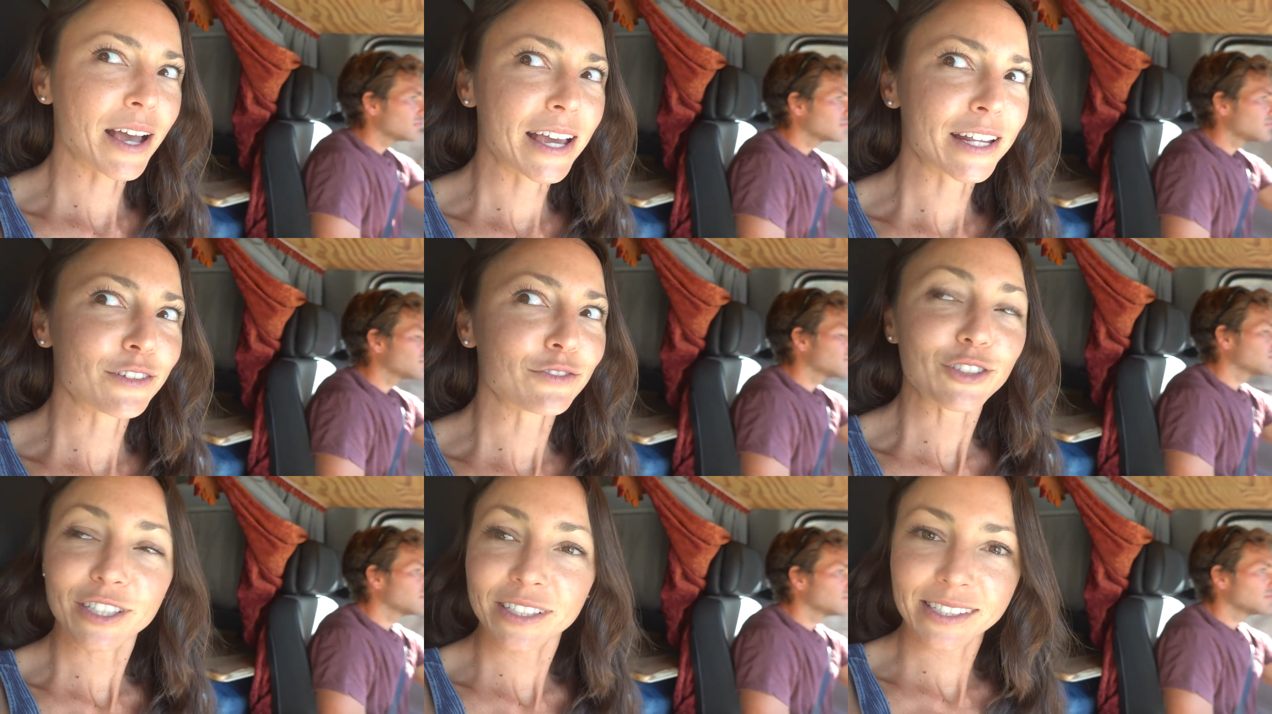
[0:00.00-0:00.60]
Speaker 1: kind
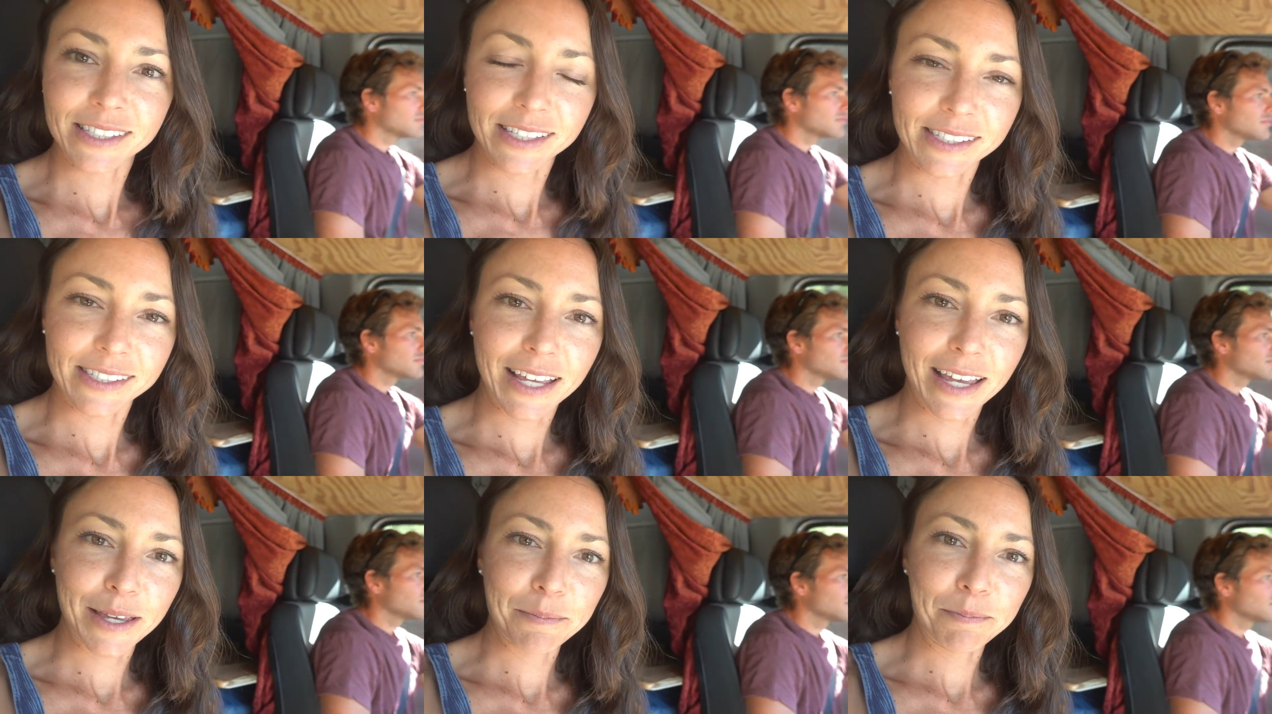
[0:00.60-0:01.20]
of looks the
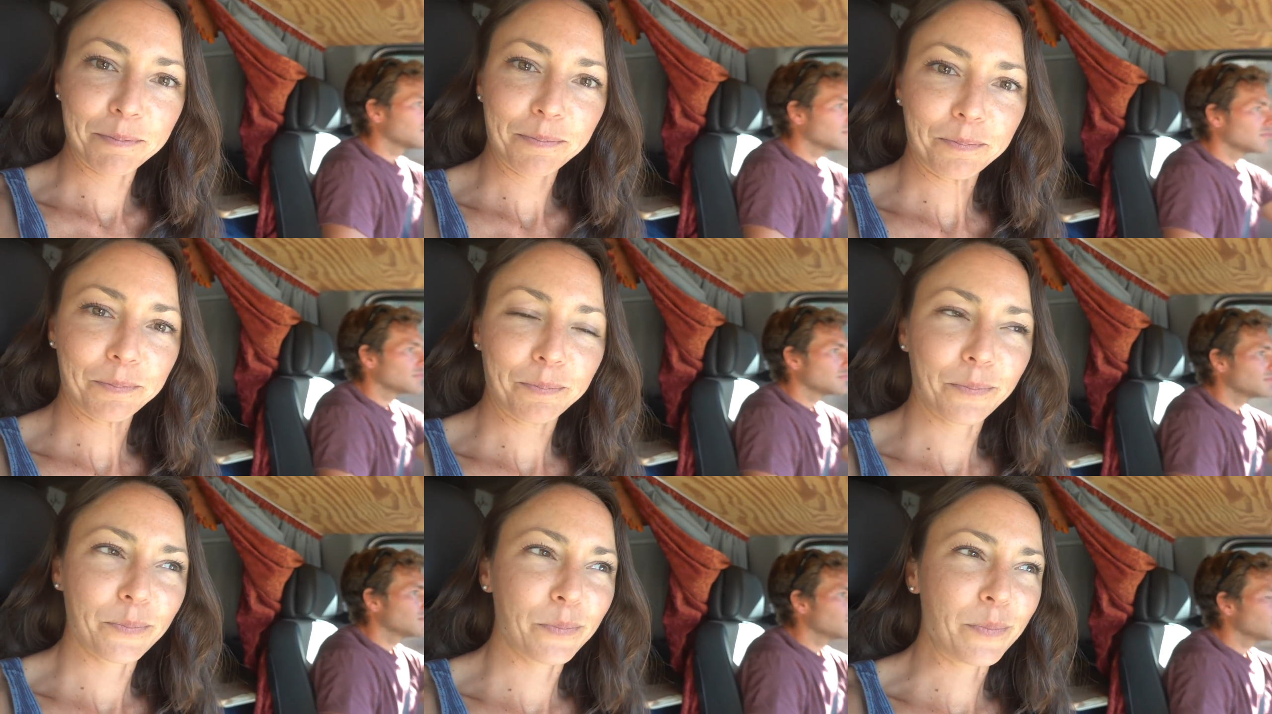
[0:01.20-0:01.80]

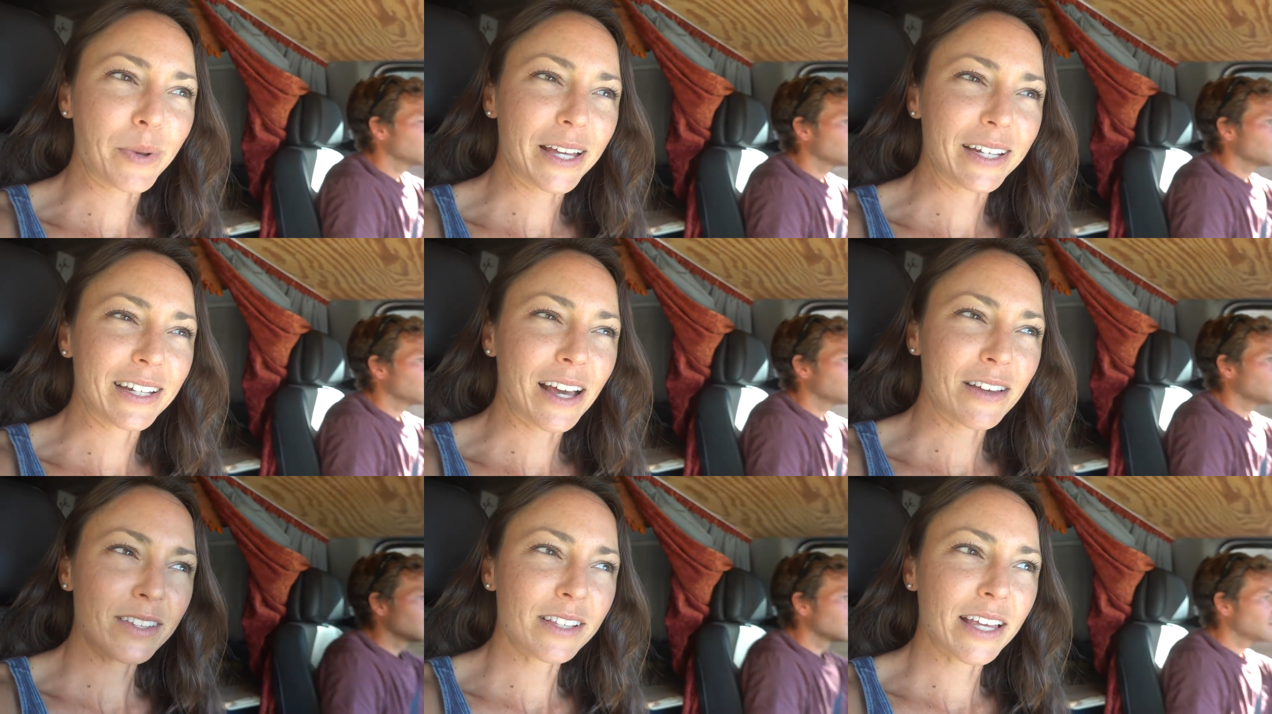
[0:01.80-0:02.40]
same, but
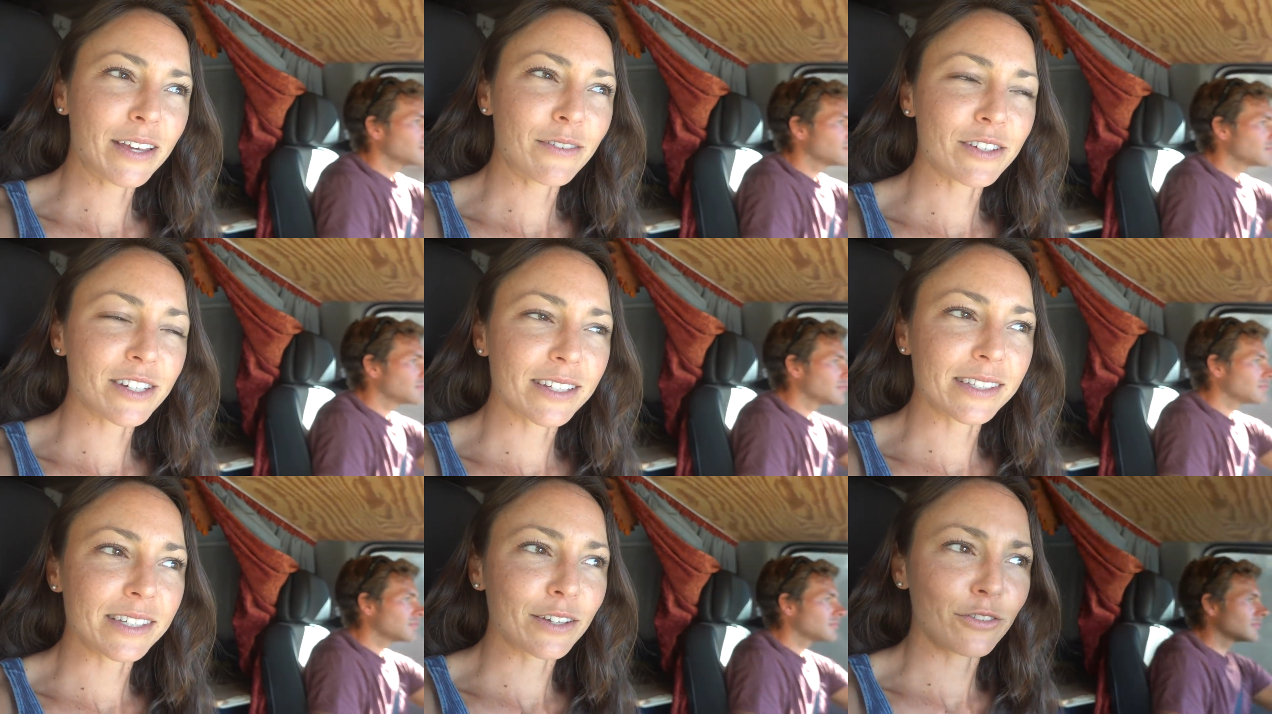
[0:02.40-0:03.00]
now the language
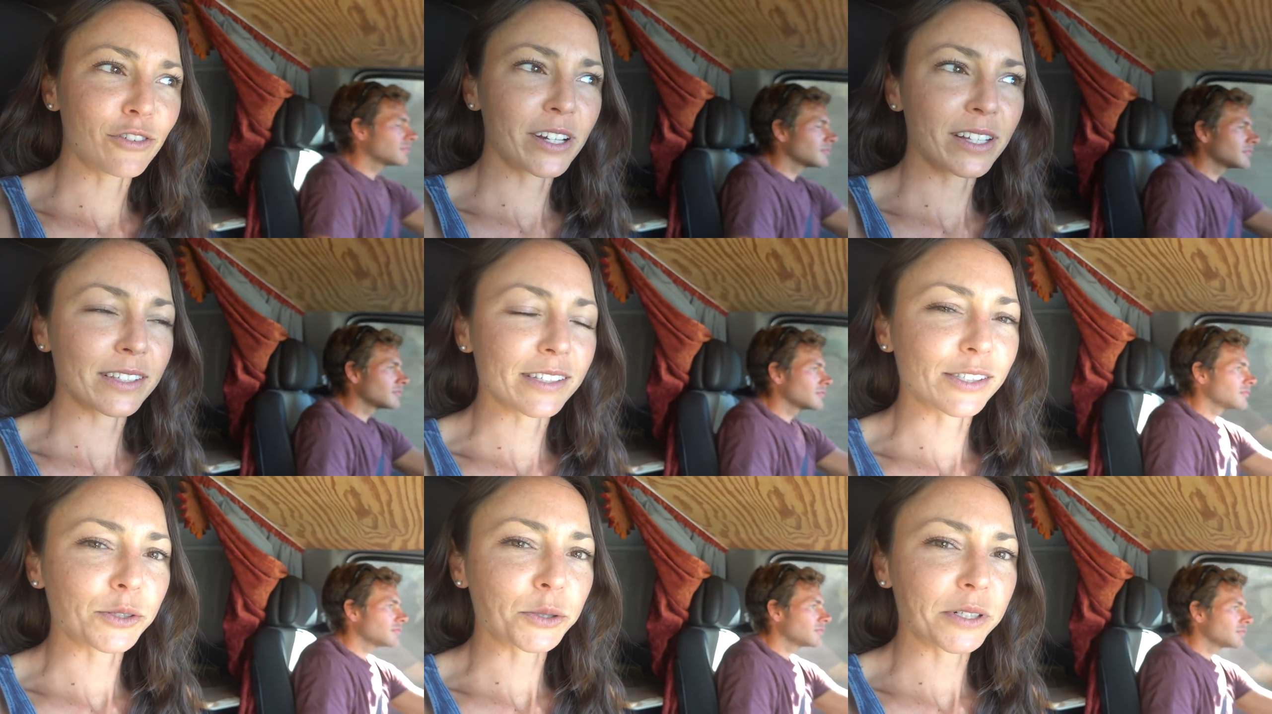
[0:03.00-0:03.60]
is different,
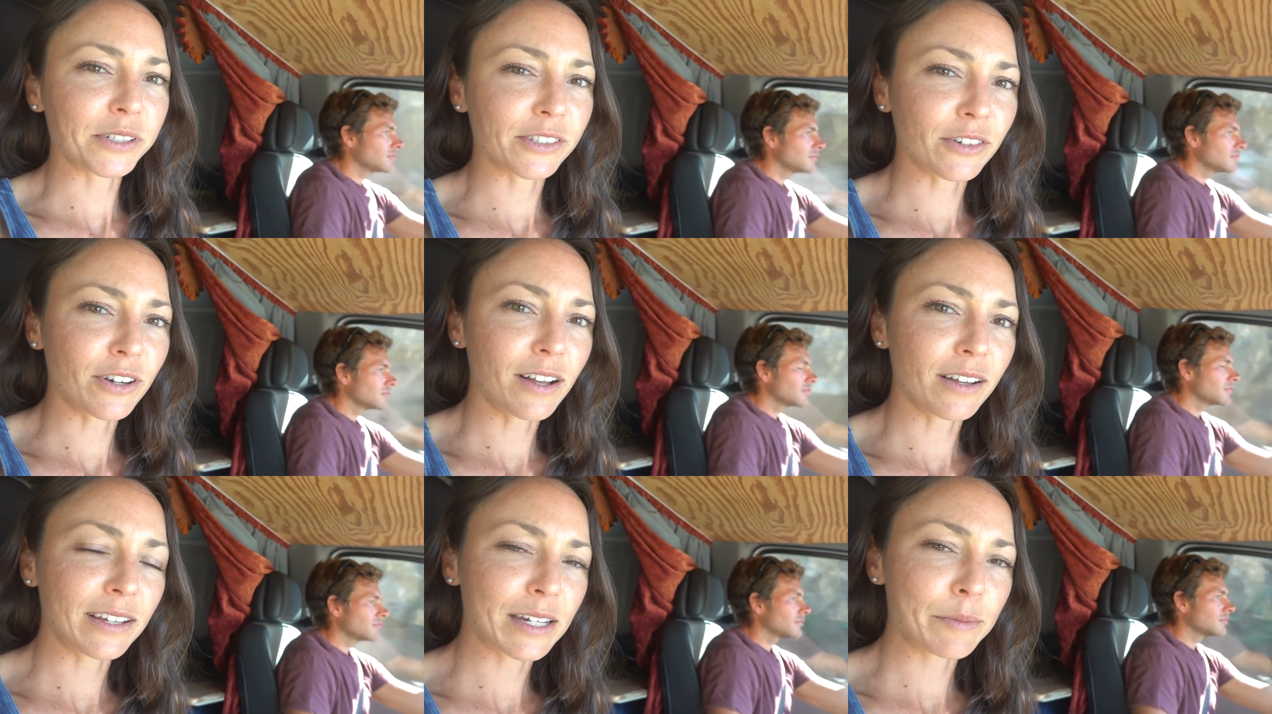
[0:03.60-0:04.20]
the stores are
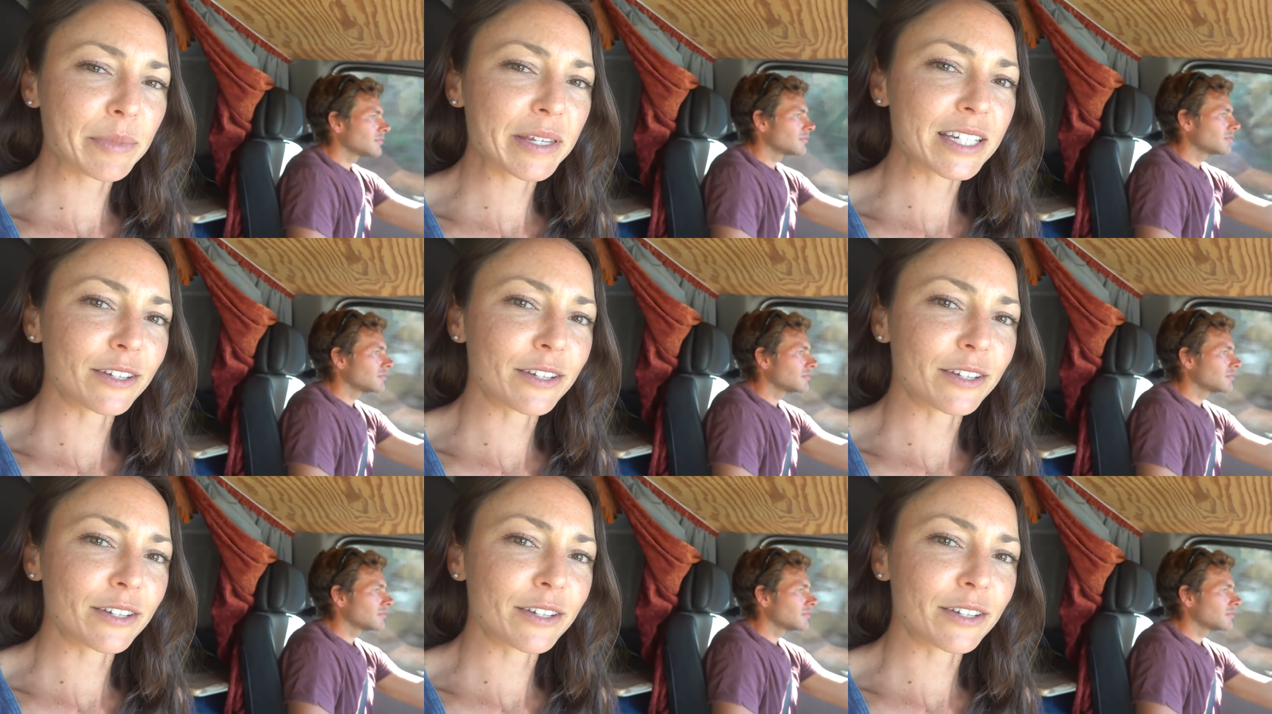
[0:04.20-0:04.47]
all going to be